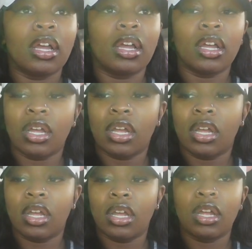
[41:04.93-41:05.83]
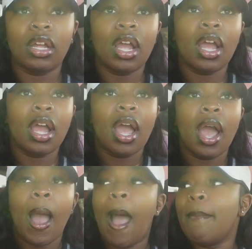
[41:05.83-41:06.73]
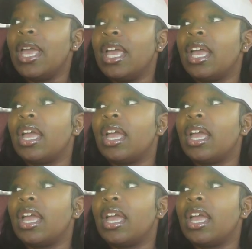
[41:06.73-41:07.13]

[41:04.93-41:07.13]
car is good. I mean,